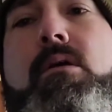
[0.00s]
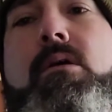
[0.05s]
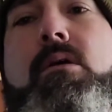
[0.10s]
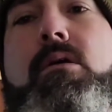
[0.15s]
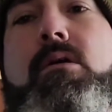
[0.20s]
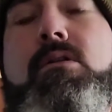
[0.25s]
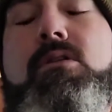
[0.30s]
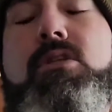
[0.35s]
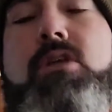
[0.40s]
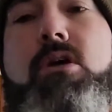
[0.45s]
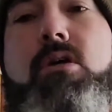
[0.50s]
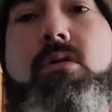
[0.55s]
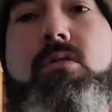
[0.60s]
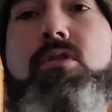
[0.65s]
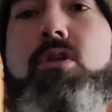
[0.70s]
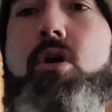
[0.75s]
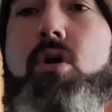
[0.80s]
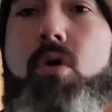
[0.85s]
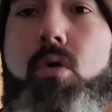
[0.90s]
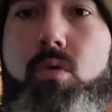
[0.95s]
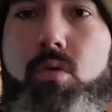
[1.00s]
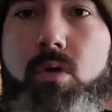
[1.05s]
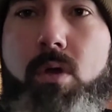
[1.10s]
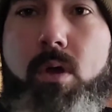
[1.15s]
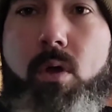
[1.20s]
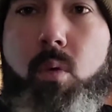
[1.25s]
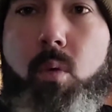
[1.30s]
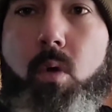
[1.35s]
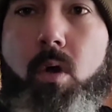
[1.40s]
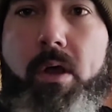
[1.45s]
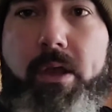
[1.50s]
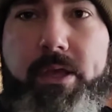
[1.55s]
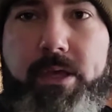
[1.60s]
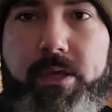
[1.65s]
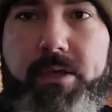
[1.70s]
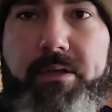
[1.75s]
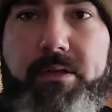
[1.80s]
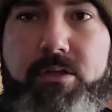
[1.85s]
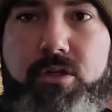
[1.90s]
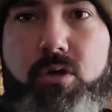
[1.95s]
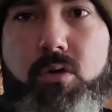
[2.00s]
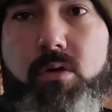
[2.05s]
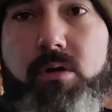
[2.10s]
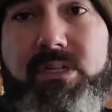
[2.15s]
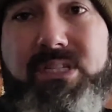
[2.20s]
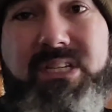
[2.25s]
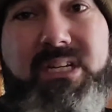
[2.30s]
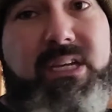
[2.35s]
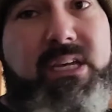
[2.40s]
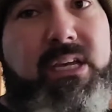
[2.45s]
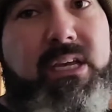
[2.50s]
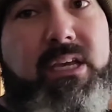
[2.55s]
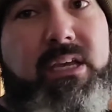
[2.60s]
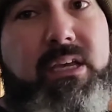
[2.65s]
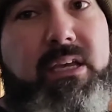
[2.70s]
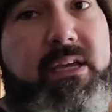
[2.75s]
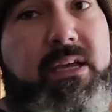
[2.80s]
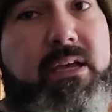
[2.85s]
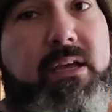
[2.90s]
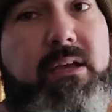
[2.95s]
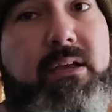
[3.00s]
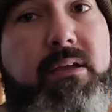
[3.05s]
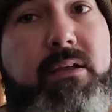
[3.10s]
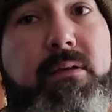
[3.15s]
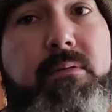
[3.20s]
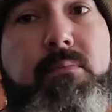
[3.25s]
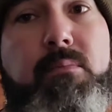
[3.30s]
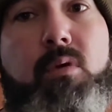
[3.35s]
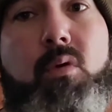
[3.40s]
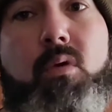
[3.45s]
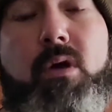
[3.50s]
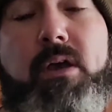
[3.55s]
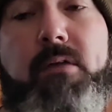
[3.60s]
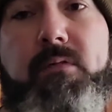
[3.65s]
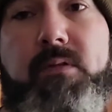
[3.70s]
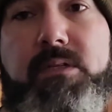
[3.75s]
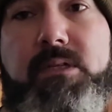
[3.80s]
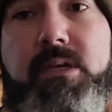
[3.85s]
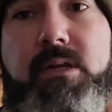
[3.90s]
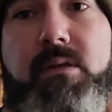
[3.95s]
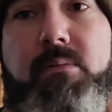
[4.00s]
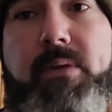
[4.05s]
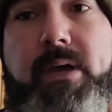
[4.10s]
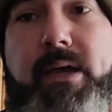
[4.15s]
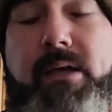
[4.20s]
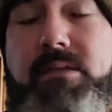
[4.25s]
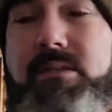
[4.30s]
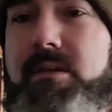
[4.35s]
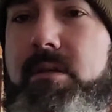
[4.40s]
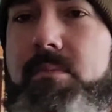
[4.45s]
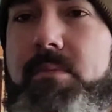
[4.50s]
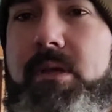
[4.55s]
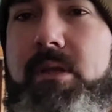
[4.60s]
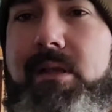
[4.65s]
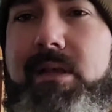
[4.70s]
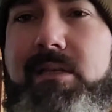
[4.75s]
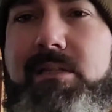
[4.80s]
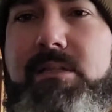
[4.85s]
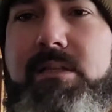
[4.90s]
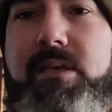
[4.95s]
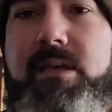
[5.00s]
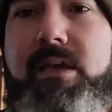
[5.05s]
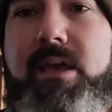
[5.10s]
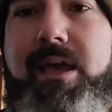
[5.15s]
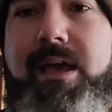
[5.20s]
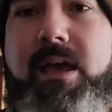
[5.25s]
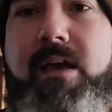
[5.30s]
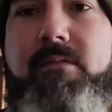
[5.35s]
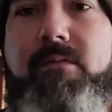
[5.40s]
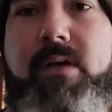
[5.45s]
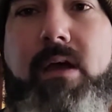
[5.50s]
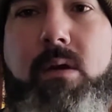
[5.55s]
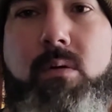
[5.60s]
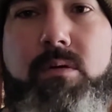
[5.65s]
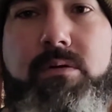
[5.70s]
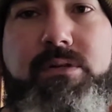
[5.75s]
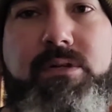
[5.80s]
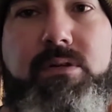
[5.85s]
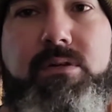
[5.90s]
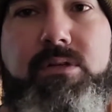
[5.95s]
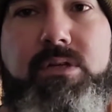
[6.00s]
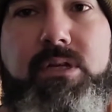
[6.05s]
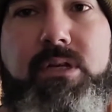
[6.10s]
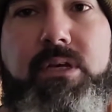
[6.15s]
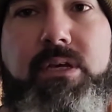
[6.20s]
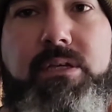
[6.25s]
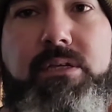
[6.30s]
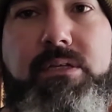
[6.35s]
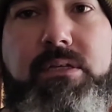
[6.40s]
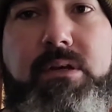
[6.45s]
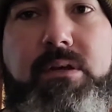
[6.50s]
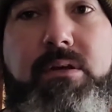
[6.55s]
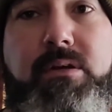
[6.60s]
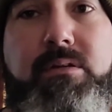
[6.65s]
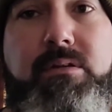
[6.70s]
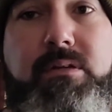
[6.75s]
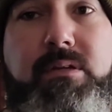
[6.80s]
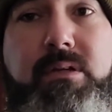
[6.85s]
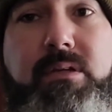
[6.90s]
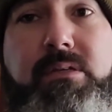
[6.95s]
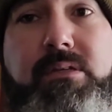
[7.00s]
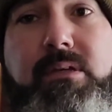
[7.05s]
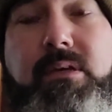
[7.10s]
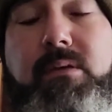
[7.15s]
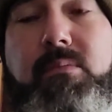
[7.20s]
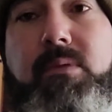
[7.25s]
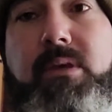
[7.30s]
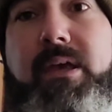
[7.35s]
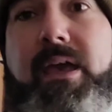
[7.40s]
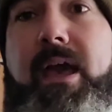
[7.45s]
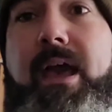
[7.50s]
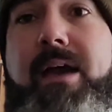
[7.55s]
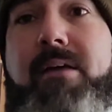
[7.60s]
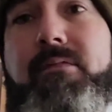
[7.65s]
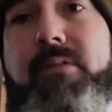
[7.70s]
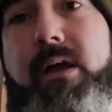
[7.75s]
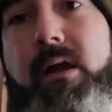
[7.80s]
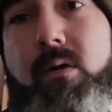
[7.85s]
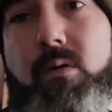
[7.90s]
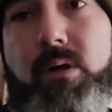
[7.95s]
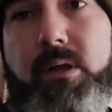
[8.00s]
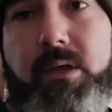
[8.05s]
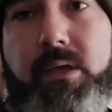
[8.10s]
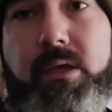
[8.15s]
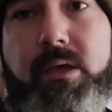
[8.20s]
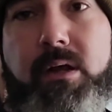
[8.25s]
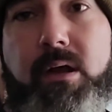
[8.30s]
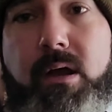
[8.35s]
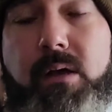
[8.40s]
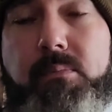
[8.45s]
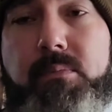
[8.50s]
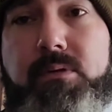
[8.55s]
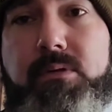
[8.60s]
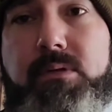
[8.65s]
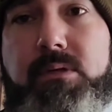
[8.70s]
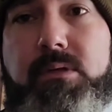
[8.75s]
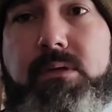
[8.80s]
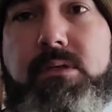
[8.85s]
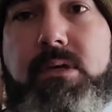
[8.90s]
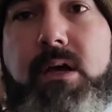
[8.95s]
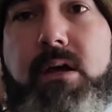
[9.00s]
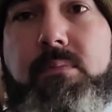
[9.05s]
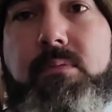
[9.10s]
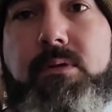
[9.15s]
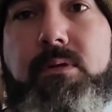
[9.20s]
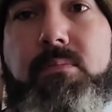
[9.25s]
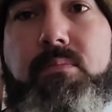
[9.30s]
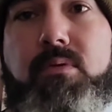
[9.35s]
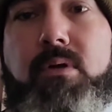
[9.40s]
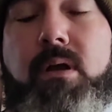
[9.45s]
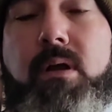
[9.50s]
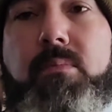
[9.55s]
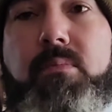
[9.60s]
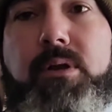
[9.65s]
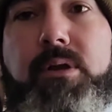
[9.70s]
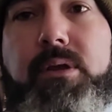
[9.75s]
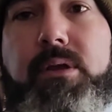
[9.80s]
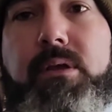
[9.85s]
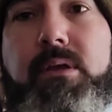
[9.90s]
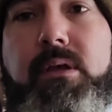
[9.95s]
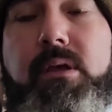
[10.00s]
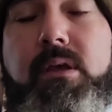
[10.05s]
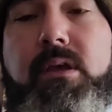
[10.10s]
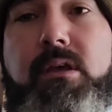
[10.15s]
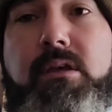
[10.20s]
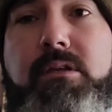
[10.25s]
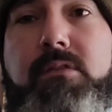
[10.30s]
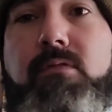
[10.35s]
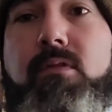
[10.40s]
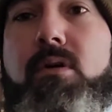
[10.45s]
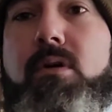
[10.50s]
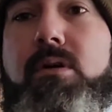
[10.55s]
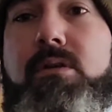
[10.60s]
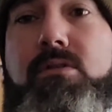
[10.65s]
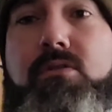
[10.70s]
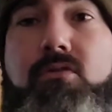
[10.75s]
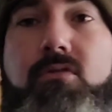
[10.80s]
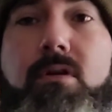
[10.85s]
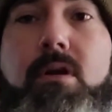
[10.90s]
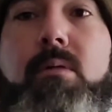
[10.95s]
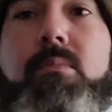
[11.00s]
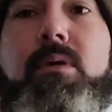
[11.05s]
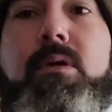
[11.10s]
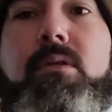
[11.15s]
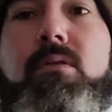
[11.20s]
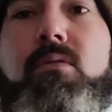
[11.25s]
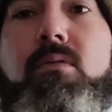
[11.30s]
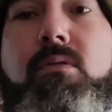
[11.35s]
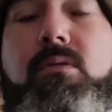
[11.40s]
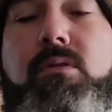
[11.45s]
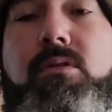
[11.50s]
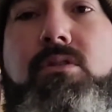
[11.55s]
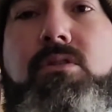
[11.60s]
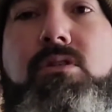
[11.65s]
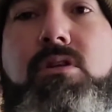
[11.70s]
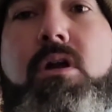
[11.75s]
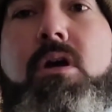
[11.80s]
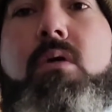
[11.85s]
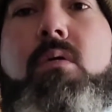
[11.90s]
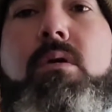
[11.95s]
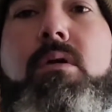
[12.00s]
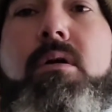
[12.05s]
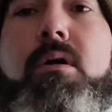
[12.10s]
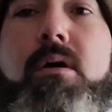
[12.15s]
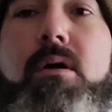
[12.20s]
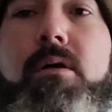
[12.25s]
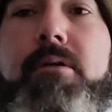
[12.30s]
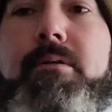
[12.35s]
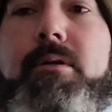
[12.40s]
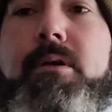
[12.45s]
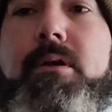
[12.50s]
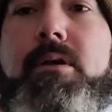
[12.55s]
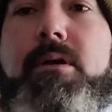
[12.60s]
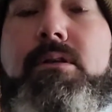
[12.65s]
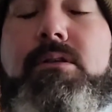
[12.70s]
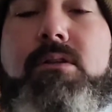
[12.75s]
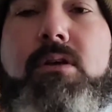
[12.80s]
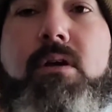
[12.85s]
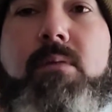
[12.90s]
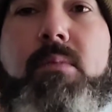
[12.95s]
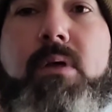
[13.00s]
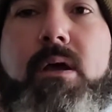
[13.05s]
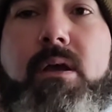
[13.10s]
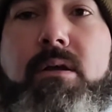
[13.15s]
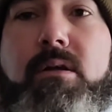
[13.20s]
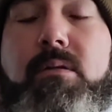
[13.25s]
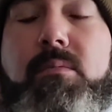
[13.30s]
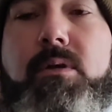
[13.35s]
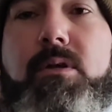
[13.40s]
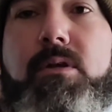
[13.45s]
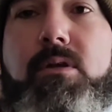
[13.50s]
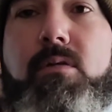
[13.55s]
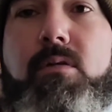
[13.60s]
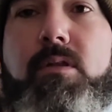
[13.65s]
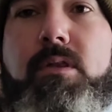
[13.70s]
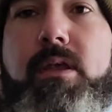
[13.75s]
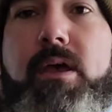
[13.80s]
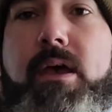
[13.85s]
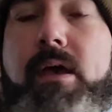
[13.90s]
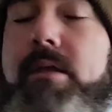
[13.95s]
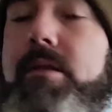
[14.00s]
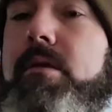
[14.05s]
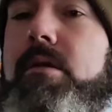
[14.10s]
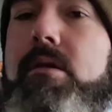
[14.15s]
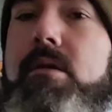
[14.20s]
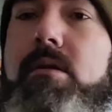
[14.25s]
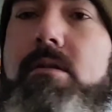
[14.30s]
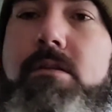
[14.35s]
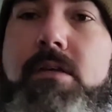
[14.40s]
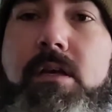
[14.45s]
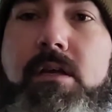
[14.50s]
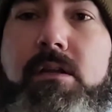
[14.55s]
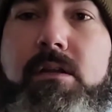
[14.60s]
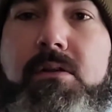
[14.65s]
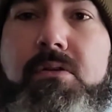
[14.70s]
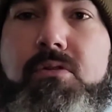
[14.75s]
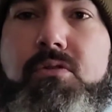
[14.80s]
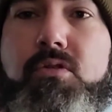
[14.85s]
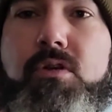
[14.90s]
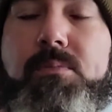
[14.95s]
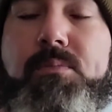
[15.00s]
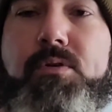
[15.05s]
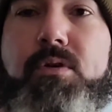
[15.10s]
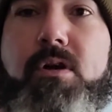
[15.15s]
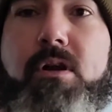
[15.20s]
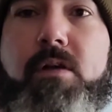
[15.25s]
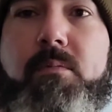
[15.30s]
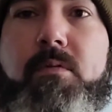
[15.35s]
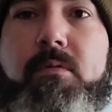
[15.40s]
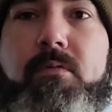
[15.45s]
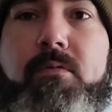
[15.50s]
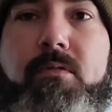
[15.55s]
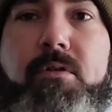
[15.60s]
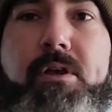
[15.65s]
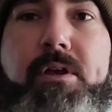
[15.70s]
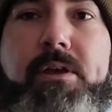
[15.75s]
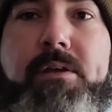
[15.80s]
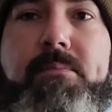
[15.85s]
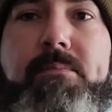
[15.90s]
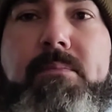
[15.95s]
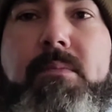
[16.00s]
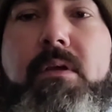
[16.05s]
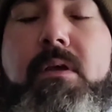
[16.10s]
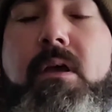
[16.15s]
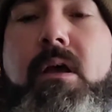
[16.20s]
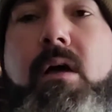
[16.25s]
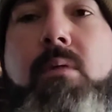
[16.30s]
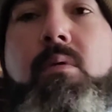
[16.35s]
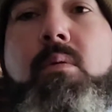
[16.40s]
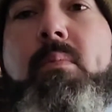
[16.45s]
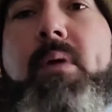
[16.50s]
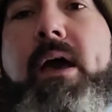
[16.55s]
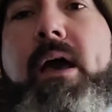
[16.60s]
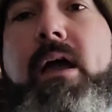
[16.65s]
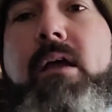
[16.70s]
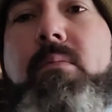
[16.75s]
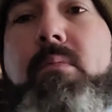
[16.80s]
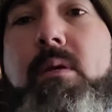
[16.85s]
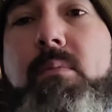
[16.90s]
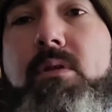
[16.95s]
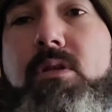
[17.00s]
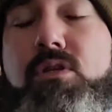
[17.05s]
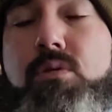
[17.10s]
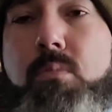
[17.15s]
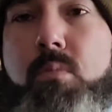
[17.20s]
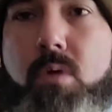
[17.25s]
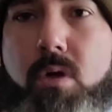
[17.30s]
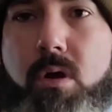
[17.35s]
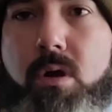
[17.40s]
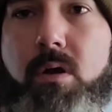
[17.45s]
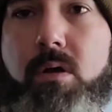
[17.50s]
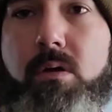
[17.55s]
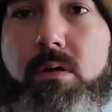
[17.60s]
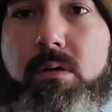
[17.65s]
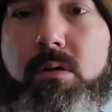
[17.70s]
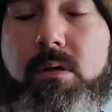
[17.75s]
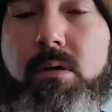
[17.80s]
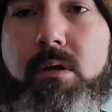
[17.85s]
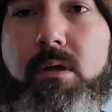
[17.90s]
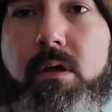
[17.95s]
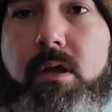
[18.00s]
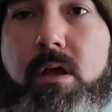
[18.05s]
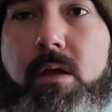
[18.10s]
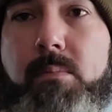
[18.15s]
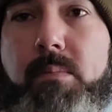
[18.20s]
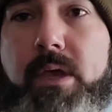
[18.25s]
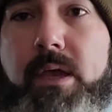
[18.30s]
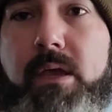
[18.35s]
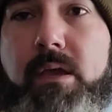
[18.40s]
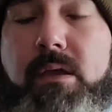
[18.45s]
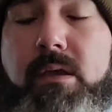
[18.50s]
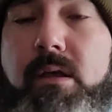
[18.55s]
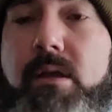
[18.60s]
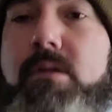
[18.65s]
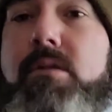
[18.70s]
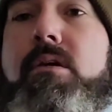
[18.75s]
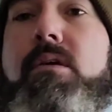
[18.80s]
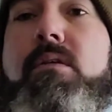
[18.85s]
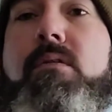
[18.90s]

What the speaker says: So no walking tour today. My wife is headed back. It's going to be like, say, half hour till she gets here. And it's going to take me half hour to get up to the top of the property as far as tromping through the snow and all. So I'm not going to be doing that. Take a little trip to Harbor Freight. I'll be back maybe tomorrow. I'll make another